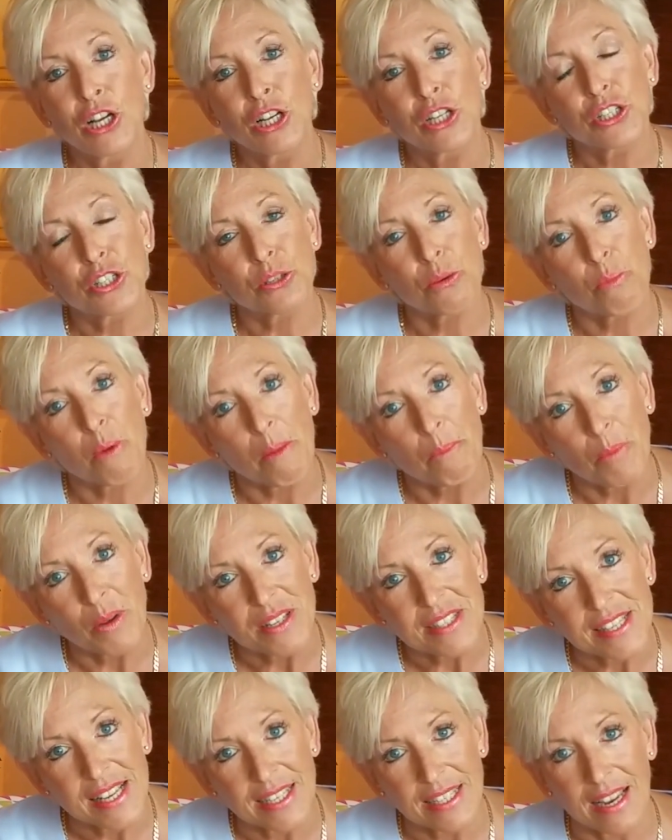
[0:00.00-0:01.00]
So when we
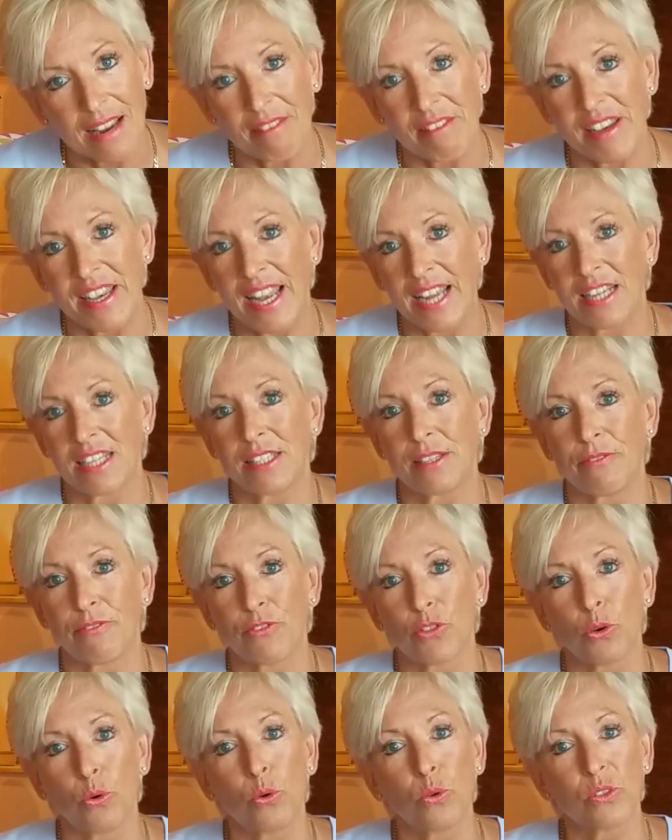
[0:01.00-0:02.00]
send out negative
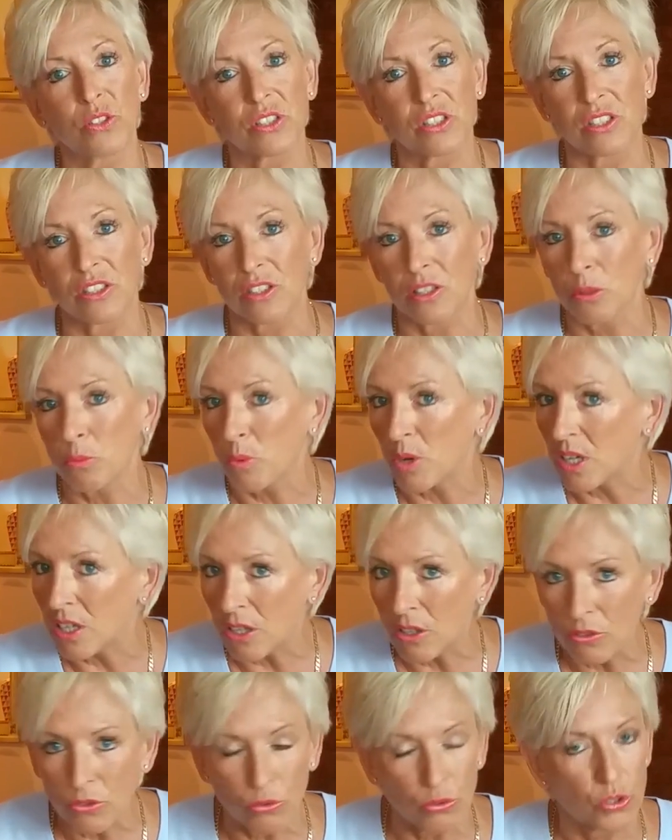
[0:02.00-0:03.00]
thoughts into the
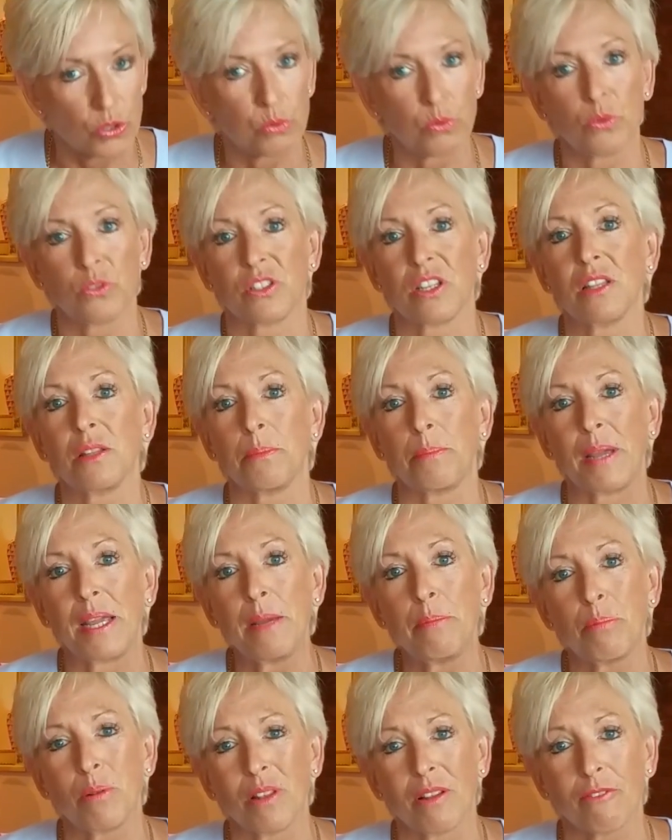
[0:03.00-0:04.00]
world or towards other
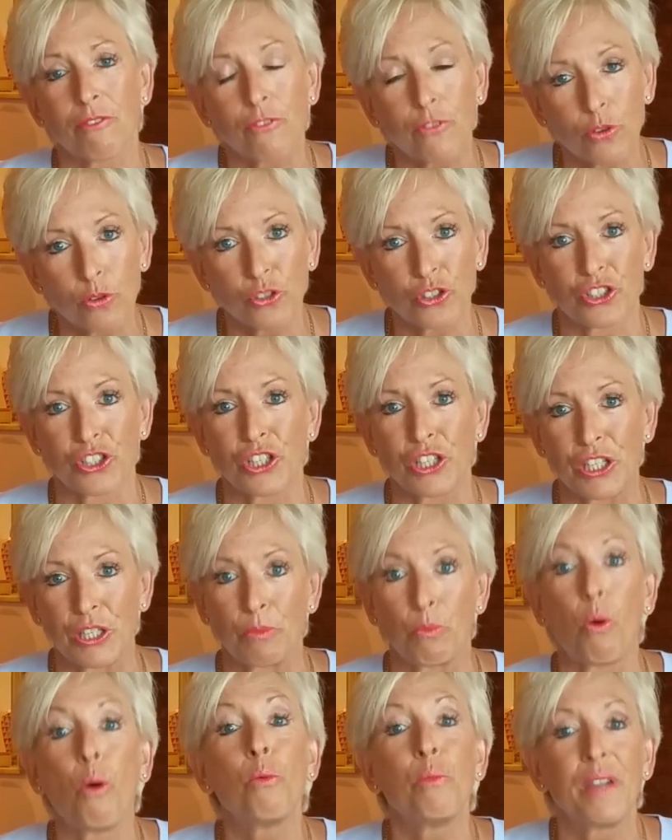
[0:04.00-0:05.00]
people,
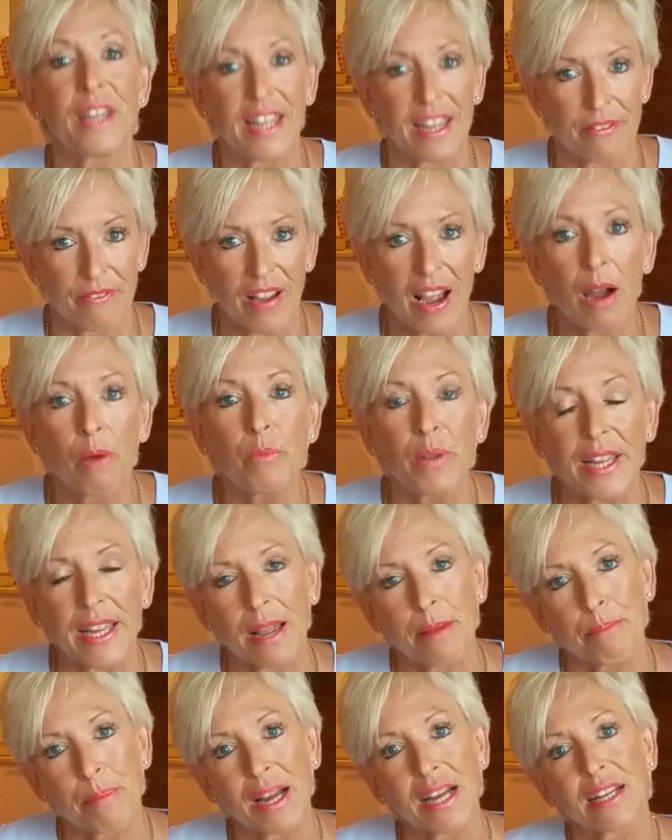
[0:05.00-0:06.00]
unfortunately, what we give out, we
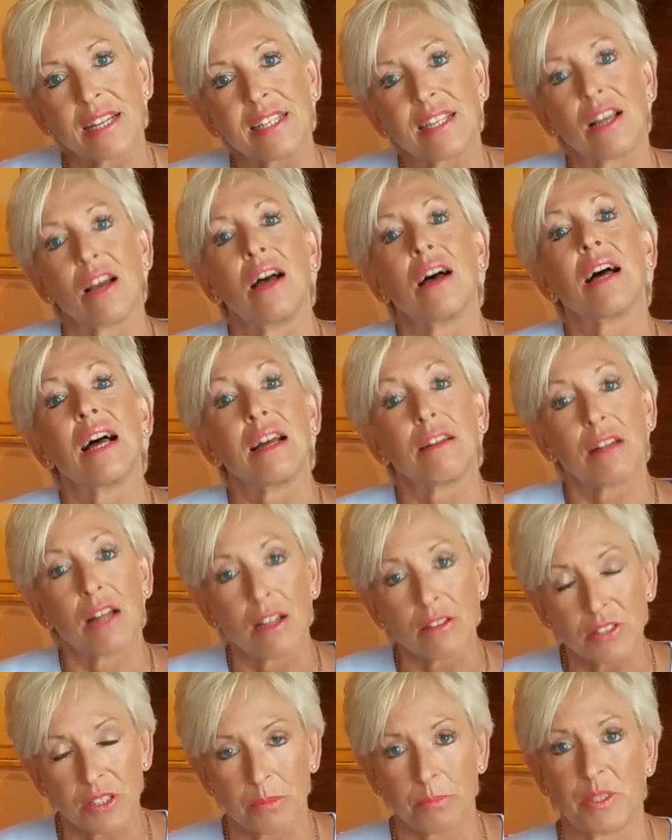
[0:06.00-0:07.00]
get back, and
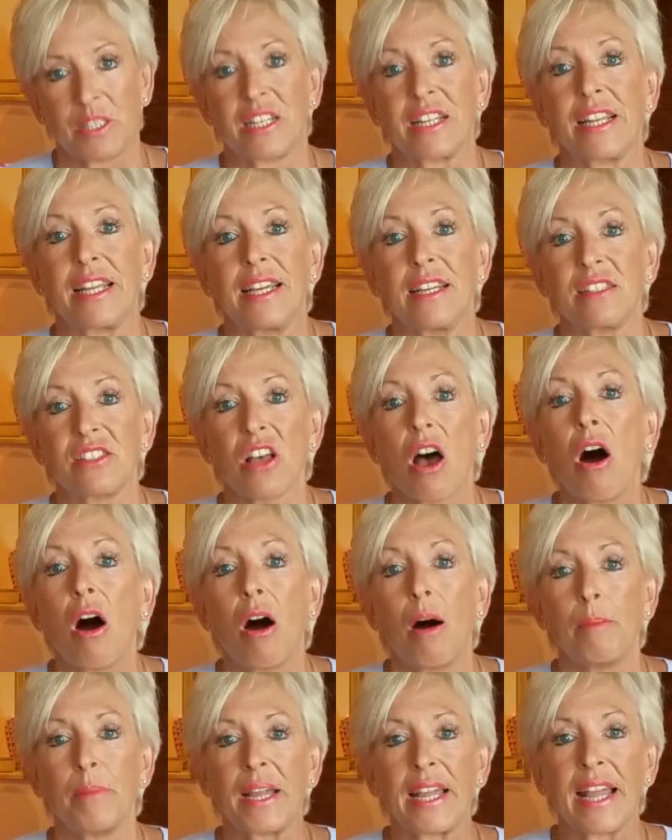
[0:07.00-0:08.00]
ultimately it's
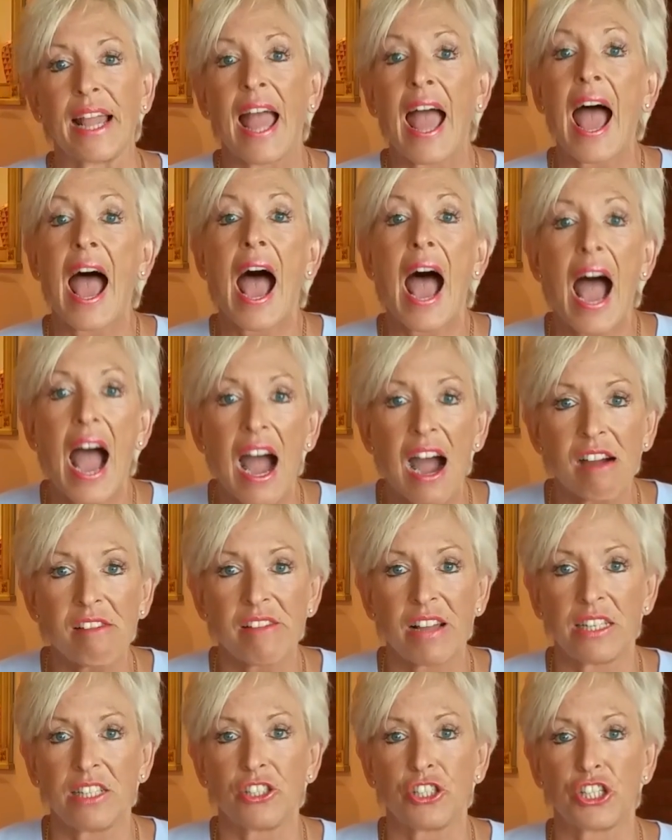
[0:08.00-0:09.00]
harming our
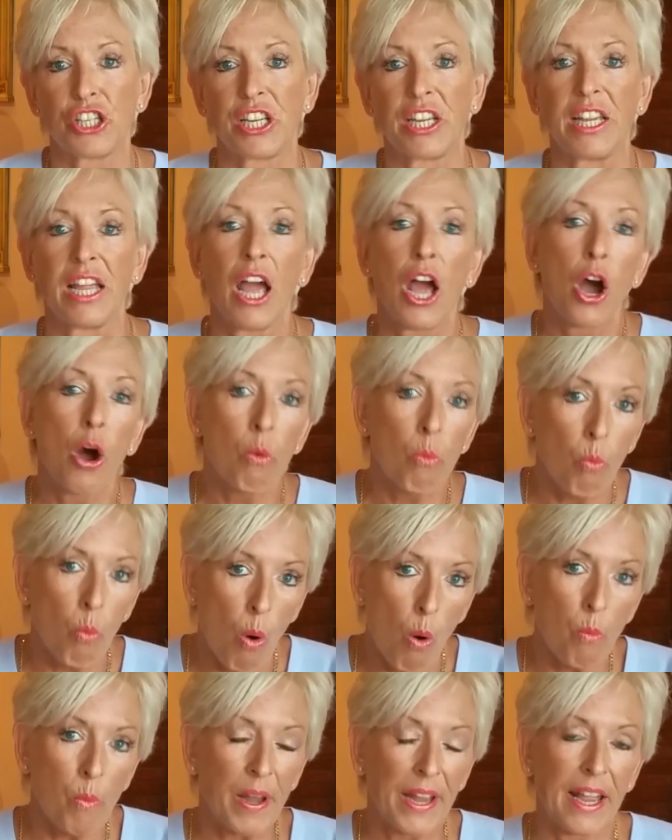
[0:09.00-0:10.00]
energy,
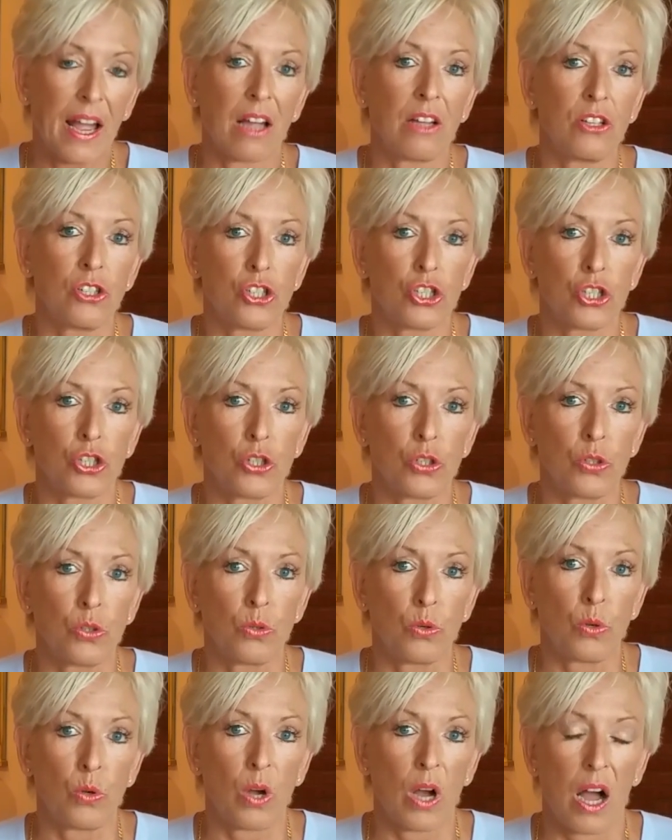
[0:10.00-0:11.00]
what we're going
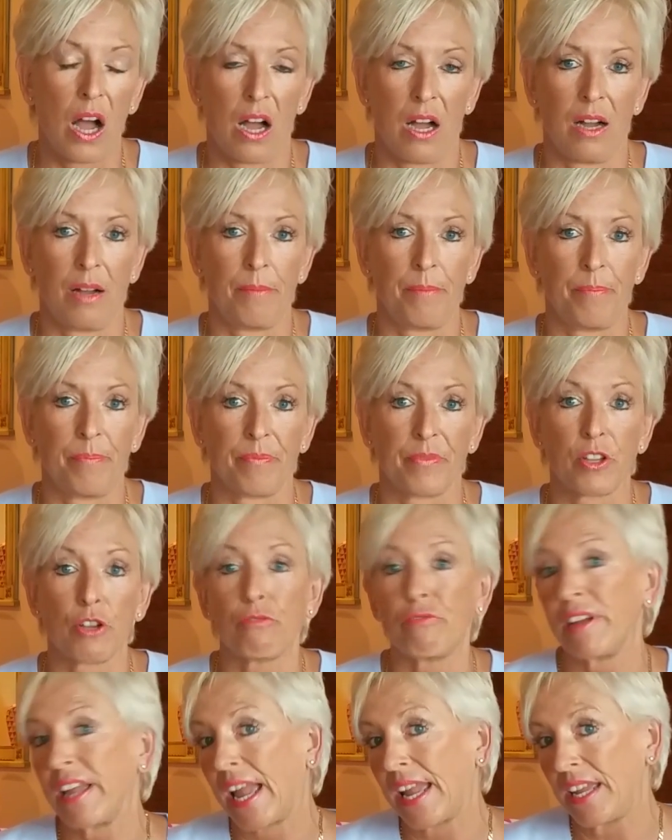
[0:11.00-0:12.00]
to
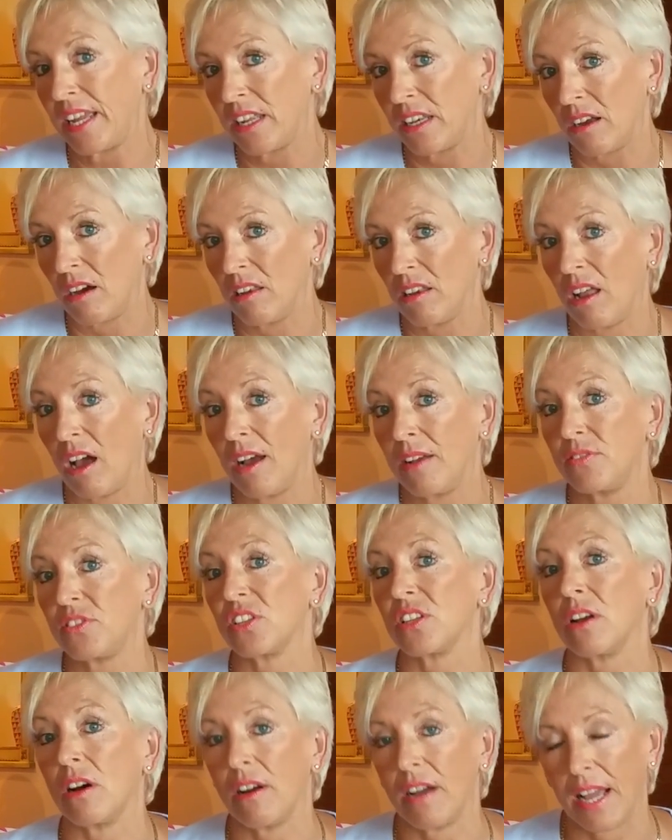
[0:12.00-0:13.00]
create in our lives
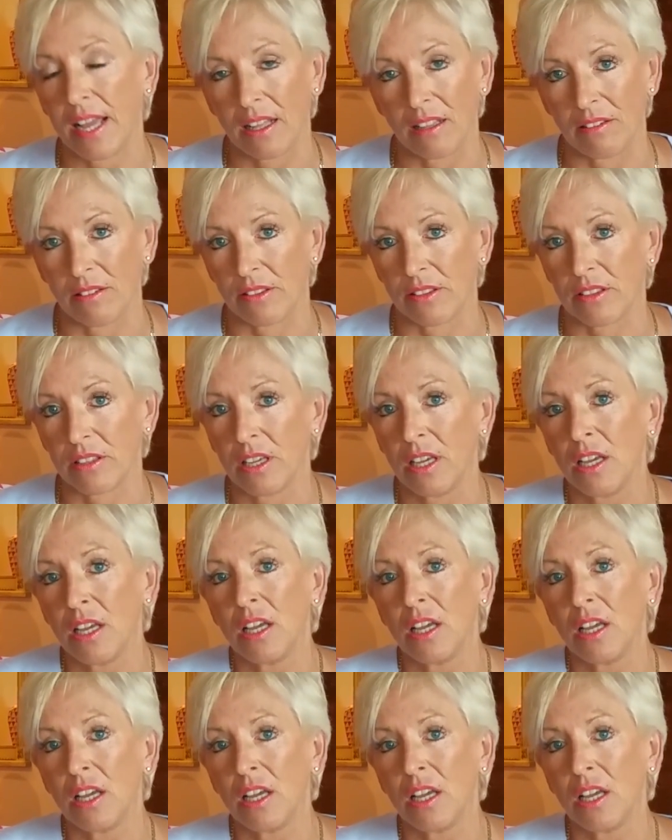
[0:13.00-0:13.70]
and our health.